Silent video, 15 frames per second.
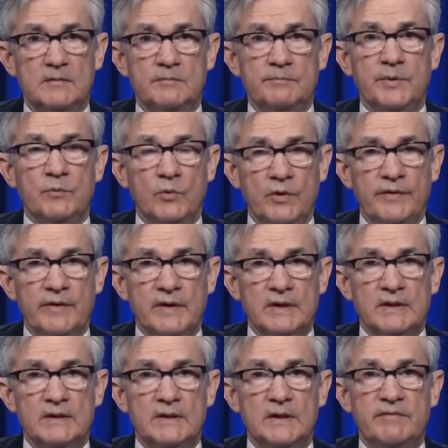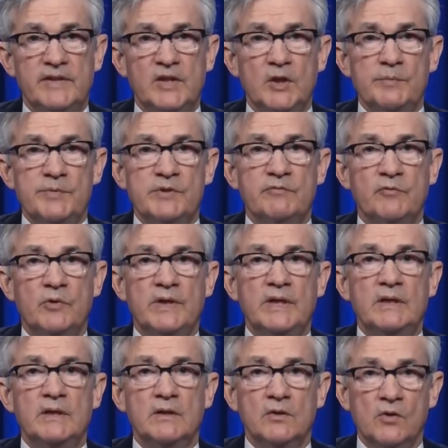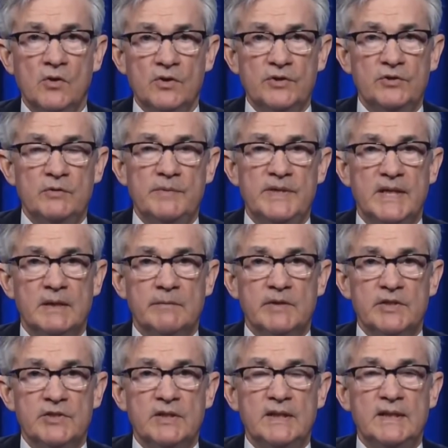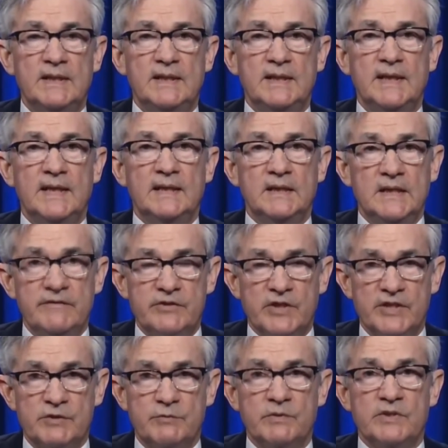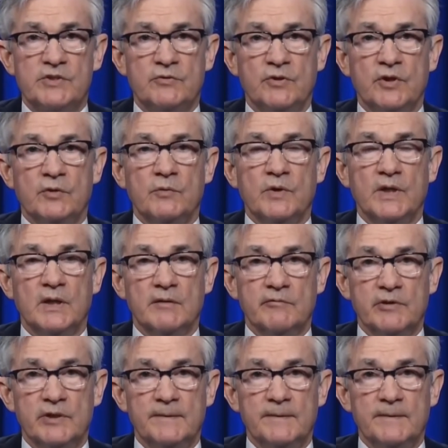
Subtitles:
but worth it if it helps avoid long-term damage and leaves us with a stronger recovery.